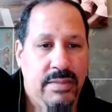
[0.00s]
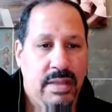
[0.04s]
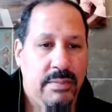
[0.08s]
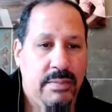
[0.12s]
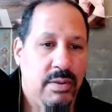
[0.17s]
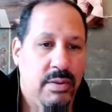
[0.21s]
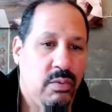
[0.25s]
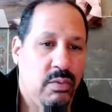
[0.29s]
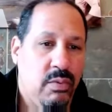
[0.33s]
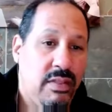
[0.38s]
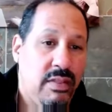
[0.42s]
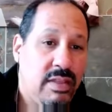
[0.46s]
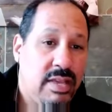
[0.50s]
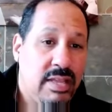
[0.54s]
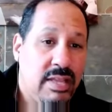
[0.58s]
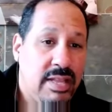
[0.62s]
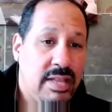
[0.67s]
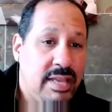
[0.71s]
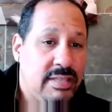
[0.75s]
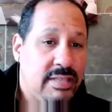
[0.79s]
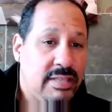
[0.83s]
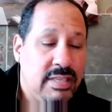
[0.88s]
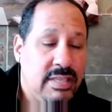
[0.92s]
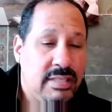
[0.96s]
I mean, one of the
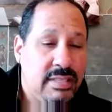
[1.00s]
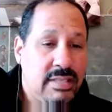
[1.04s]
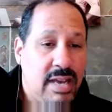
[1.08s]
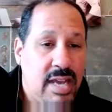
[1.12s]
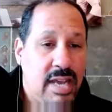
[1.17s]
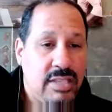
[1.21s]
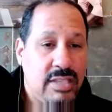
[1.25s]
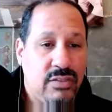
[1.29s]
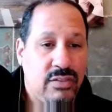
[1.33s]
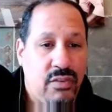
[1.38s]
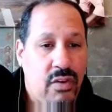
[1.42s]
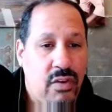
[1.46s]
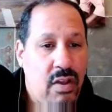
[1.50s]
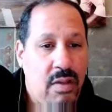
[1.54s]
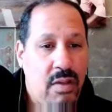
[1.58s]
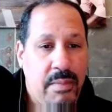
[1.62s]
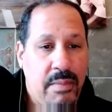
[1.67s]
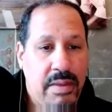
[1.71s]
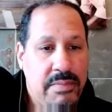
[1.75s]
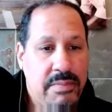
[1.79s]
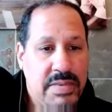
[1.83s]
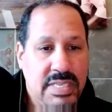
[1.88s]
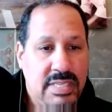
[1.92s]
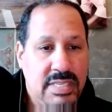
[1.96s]
connecting dots for all
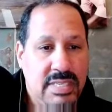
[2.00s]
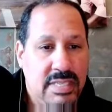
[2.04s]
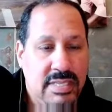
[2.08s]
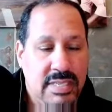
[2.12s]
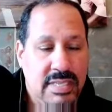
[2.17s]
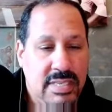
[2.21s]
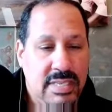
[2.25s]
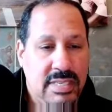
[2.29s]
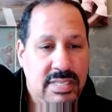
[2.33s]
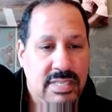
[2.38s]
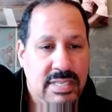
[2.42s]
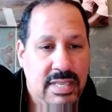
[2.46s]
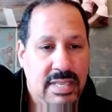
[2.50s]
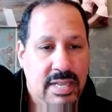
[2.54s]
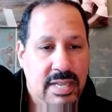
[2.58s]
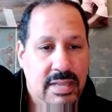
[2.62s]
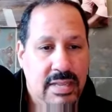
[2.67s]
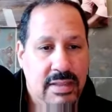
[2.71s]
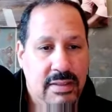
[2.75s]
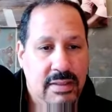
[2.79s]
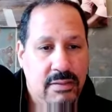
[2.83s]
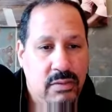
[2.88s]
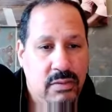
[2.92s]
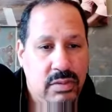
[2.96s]
my businesses that
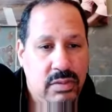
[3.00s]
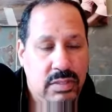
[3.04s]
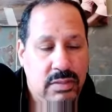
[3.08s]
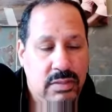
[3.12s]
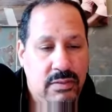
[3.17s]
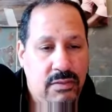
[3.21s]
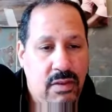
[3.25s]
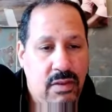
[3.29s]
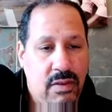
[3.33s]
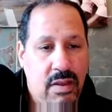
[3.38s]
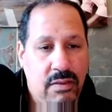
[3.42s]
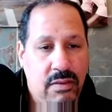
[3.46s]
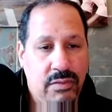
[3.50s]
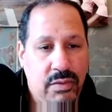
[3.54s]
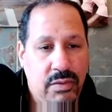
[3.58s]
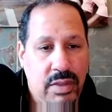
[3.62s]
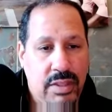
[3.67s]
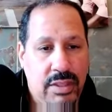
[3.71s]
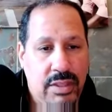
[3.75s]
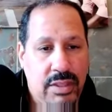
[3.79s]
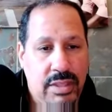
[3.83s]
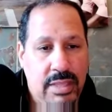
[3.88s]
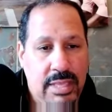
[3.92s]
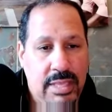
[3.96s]
I was involved
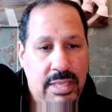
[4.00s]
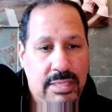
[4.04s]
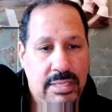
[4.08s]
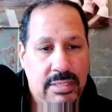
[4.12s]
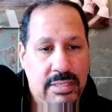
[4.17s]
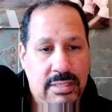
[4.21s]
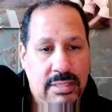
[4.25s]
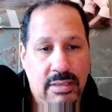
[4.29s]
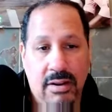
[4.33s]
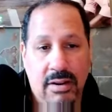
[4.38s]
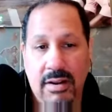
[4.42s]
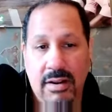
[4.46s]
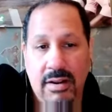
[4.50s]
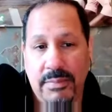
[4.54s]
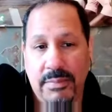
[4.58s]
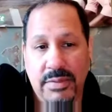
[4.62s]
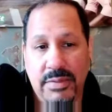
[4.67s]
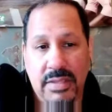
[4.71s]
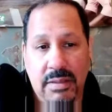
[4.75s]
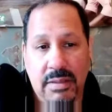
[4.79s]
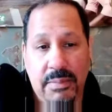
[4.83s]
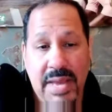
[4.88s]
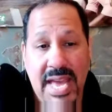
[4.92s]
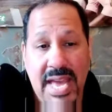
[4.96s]
with in
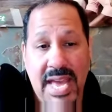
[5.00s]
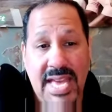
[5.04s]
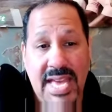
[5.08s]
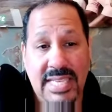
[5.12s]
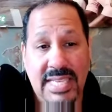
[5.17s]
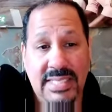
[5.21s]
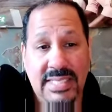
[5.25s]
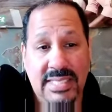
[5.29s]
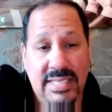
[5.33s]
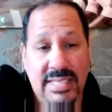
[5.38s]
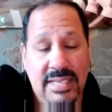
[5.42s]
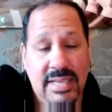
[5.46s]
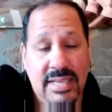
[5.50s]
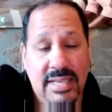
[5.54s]
startups in the past